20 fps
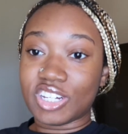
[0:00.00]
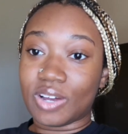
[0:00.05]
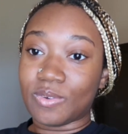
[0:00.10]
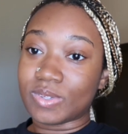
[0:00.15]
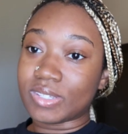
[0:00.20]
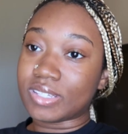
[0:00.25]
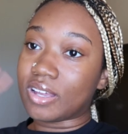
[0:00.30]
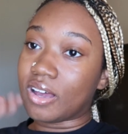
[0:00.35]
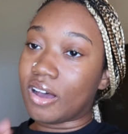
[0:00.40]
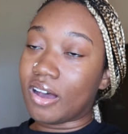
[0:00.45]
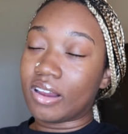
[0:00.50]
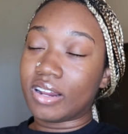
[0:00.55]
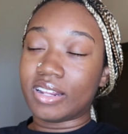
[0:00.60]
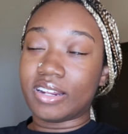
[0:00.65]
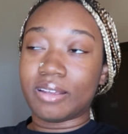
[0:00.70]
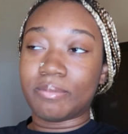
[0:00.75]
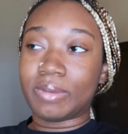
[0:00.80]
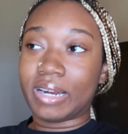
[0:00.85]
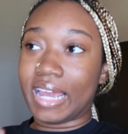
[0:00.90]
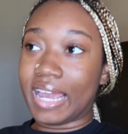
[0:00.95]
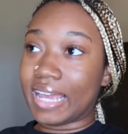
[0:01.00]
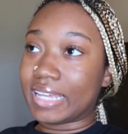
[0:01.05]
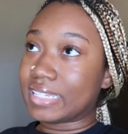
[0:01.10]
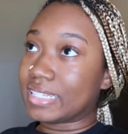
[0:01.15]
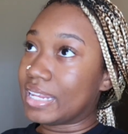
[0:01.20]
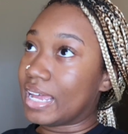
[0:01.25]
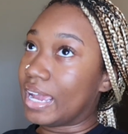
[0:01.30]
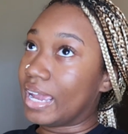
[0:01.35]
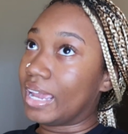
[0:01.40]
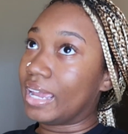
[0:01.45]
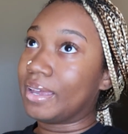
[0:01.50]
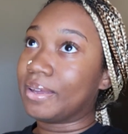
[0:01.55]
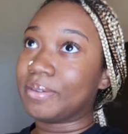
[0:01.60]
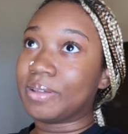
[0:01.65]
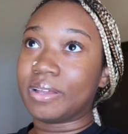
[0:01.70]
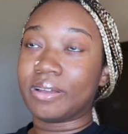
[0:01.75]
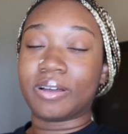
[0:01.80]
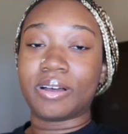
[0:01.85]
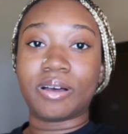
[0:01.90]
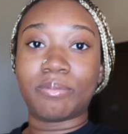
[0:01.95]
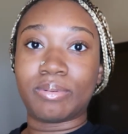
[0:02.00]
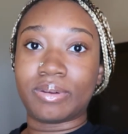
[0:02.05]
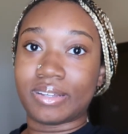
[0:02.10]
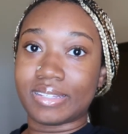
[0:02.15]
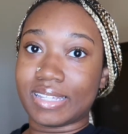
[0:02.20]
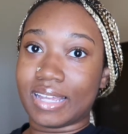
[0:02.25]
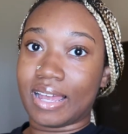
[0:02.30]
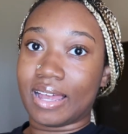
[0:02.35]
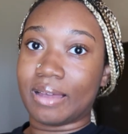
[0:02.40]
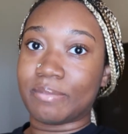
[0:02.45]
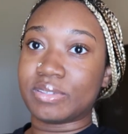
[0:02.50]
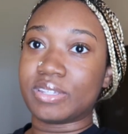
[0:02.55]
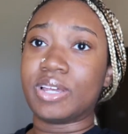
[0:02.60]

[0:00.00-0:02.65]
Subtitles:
I was calling them last night a couple of times.